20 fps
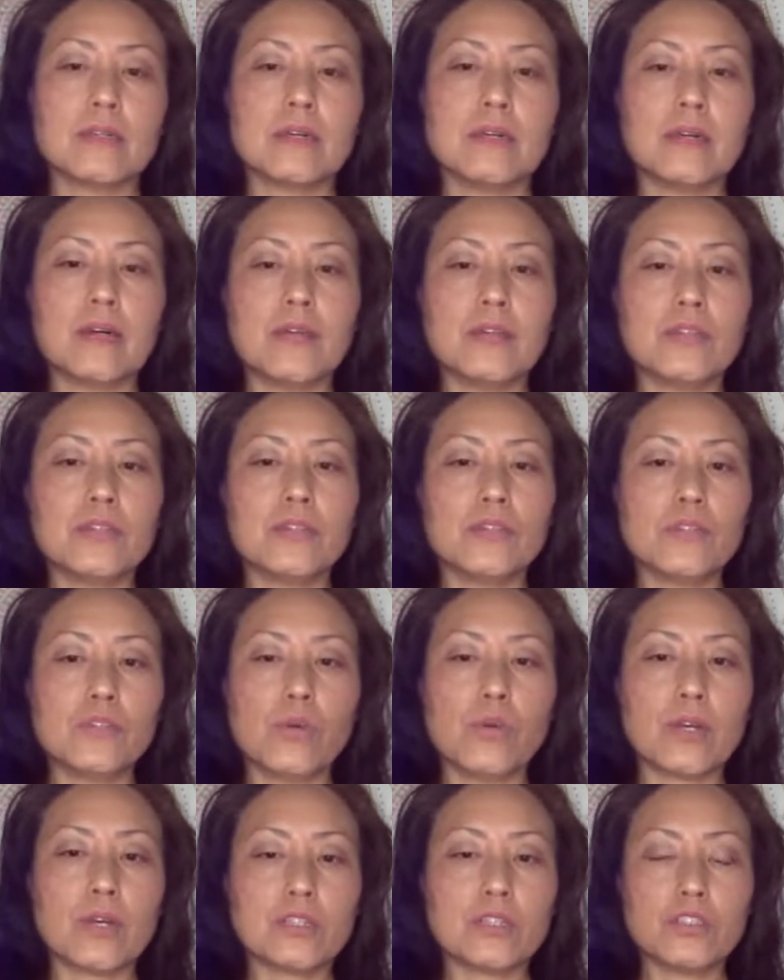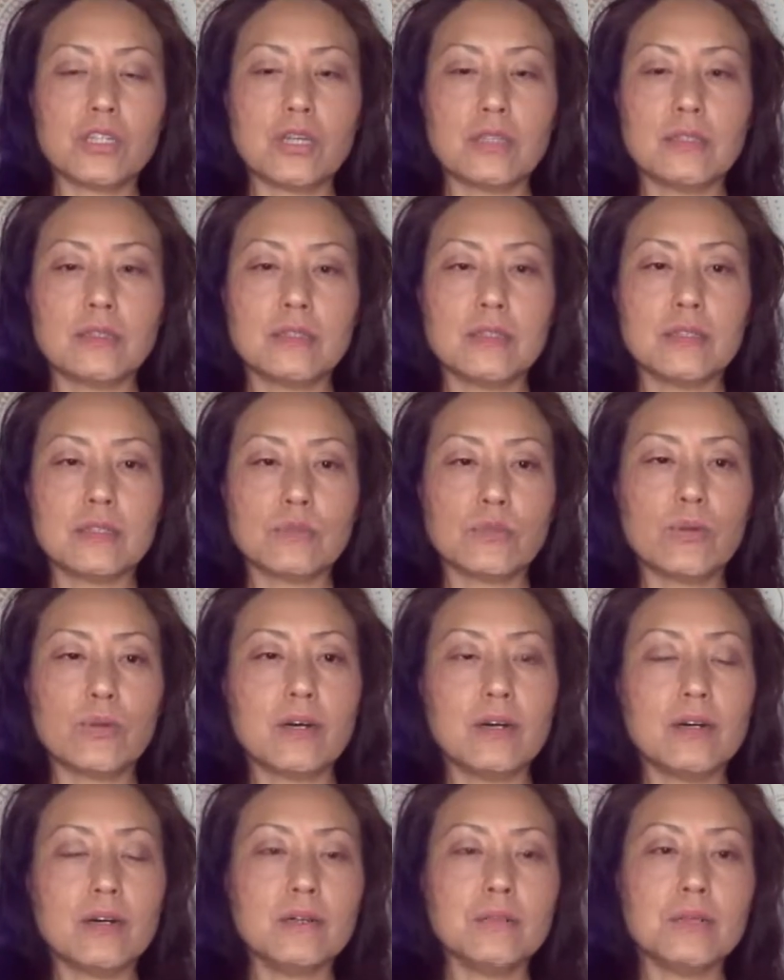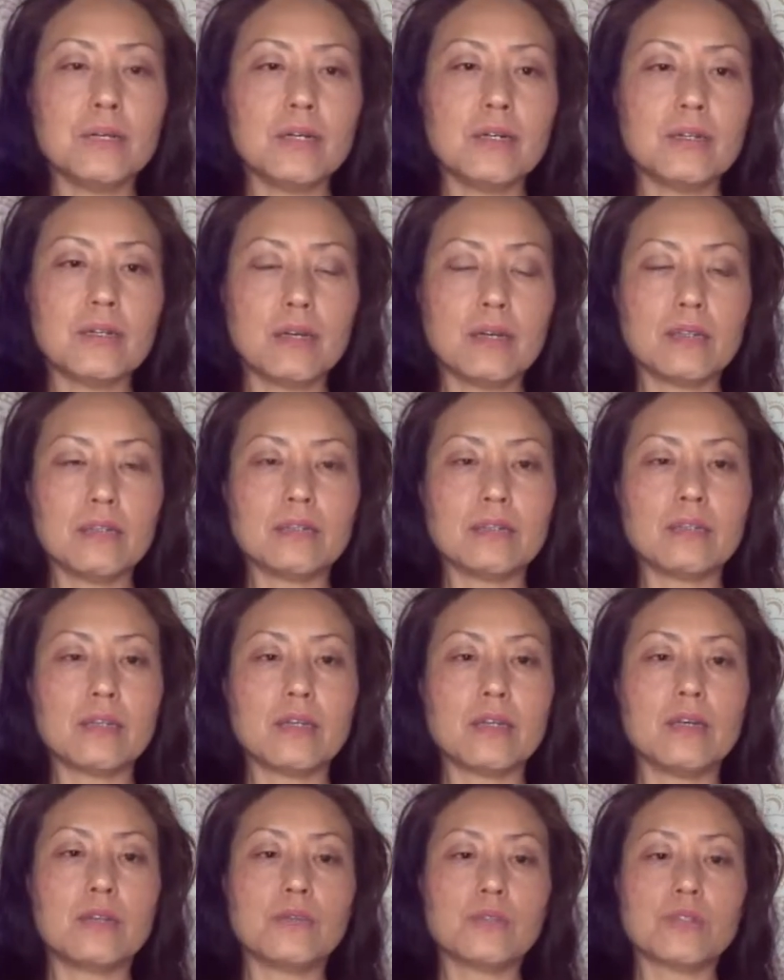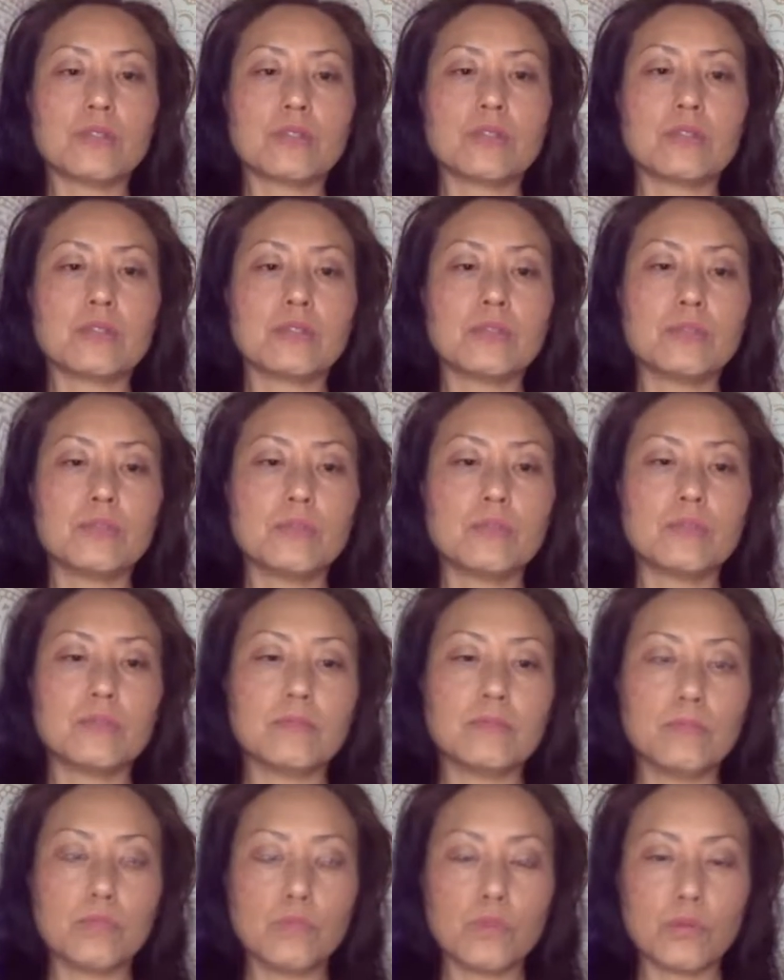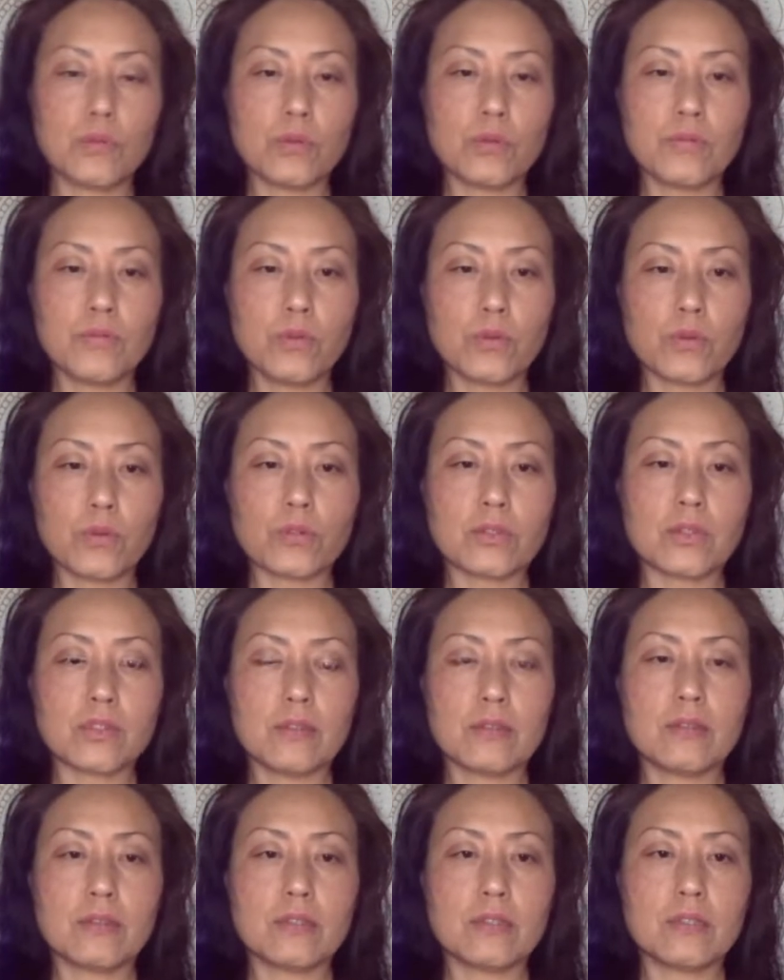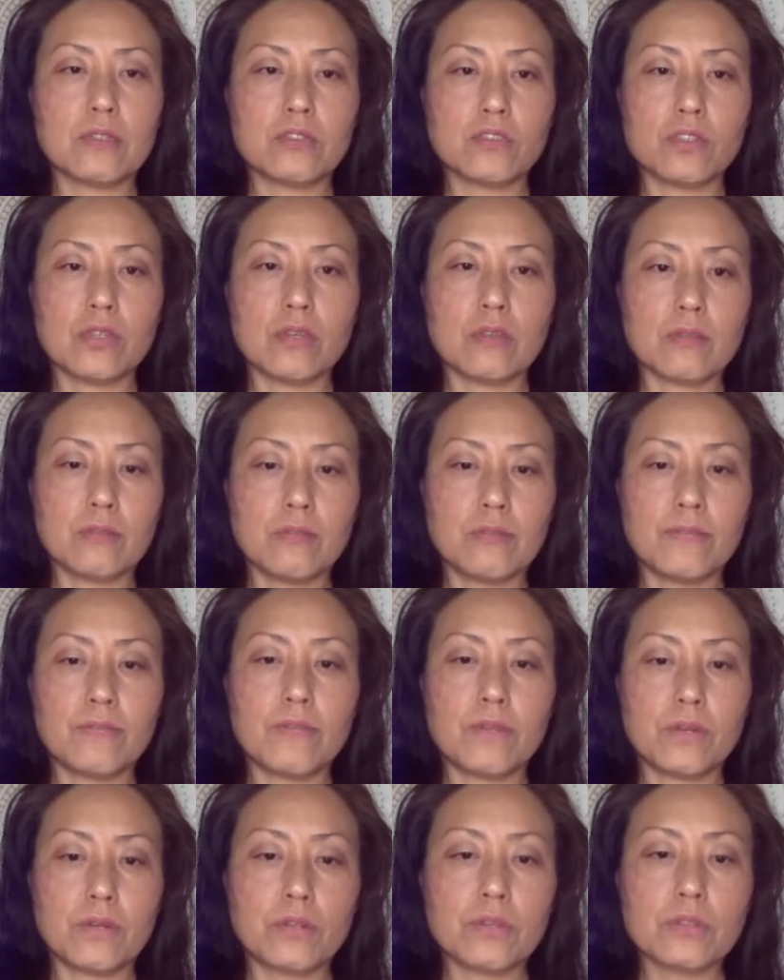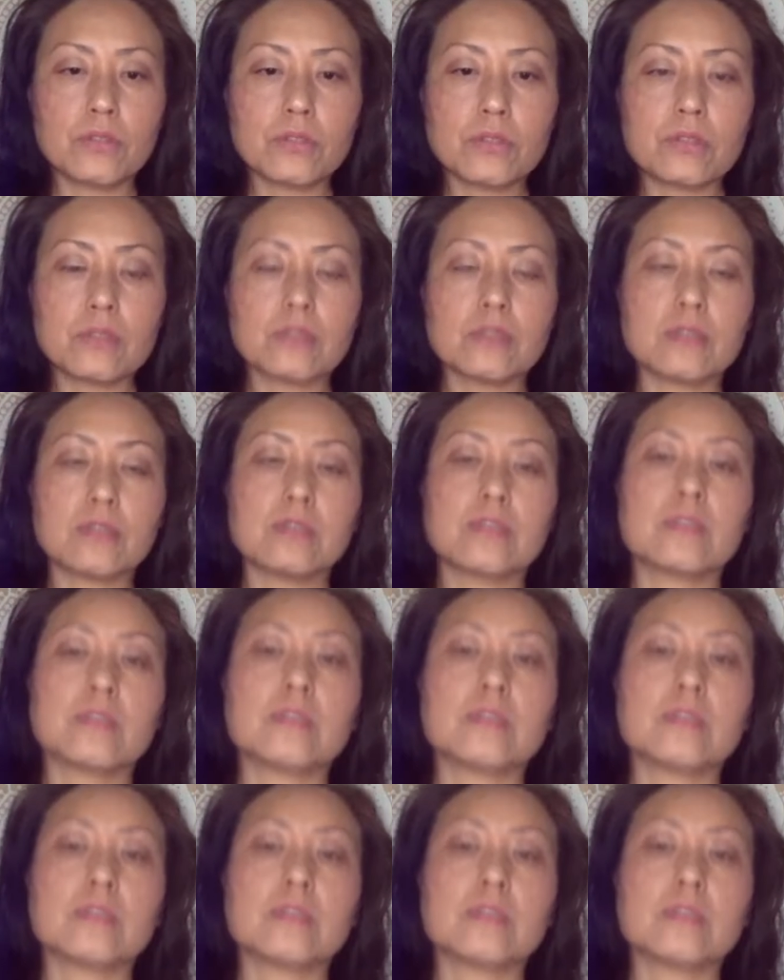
I have a Doga channel as well, but I decided I'm just gonna put more focus on this channel first,